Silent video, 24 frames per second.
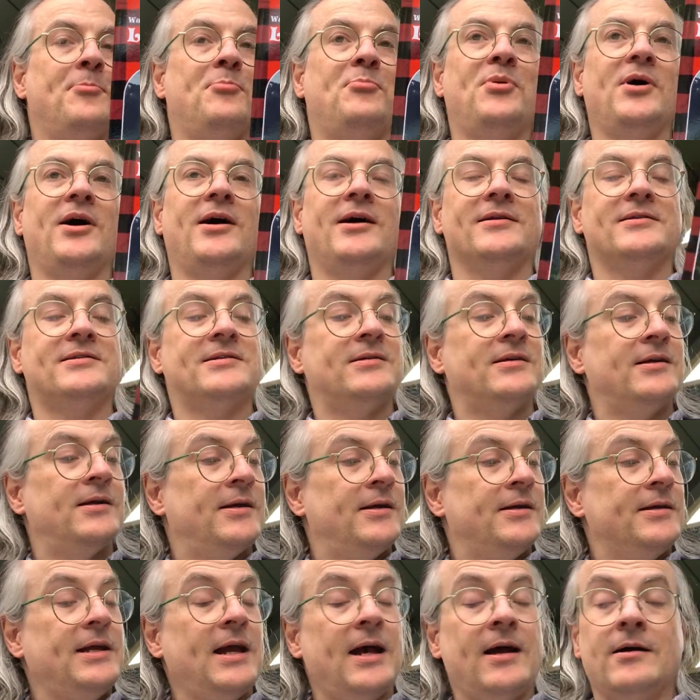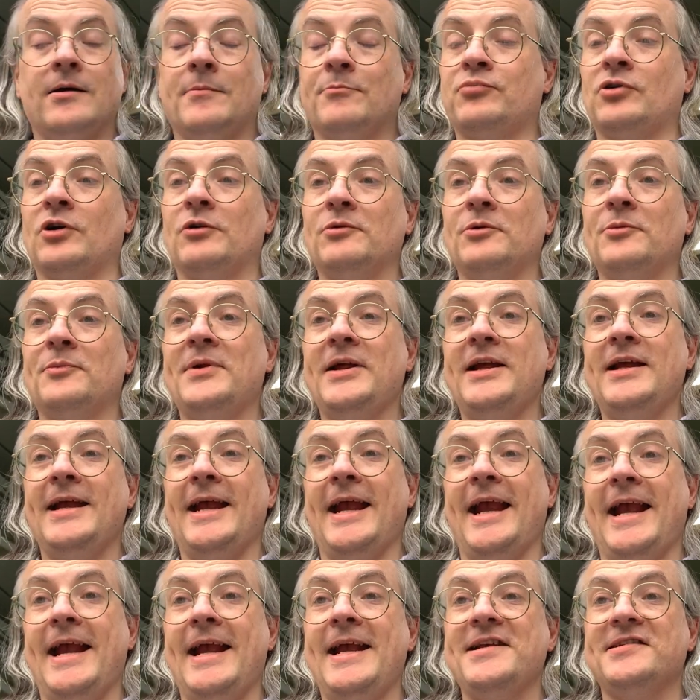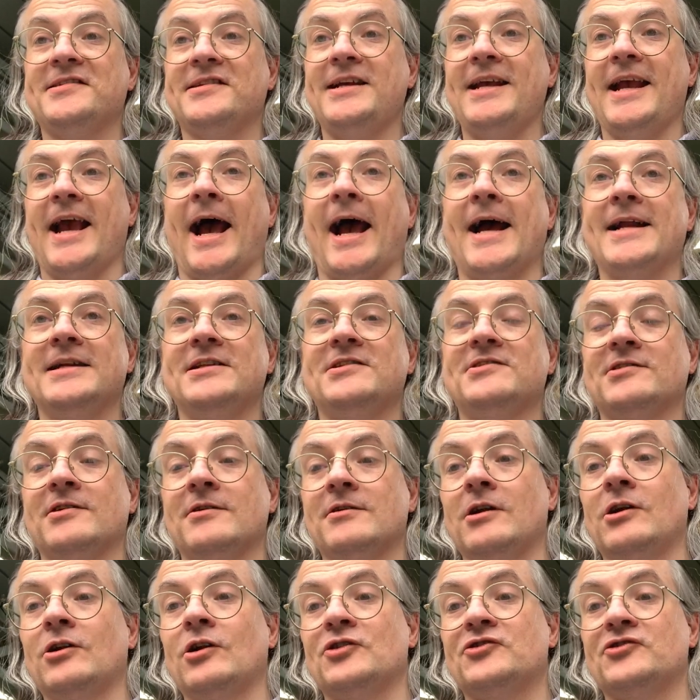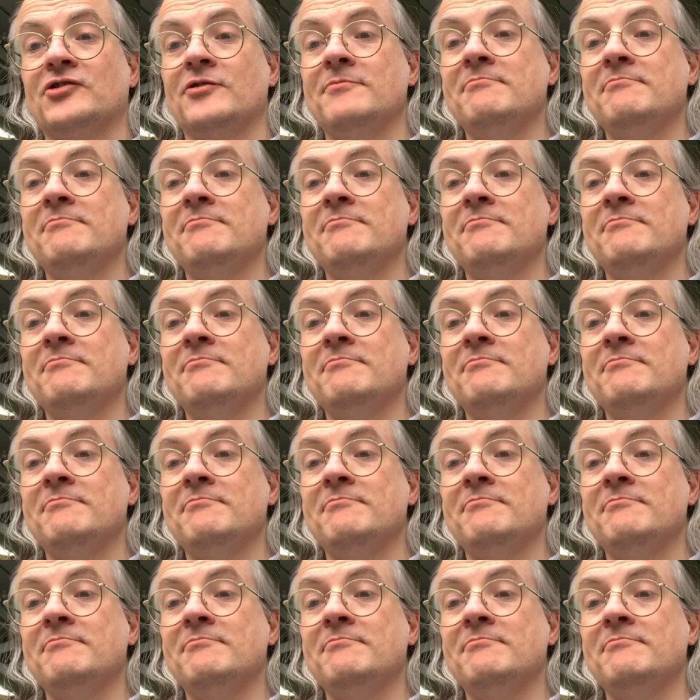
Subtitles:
But yeah, probably easily added to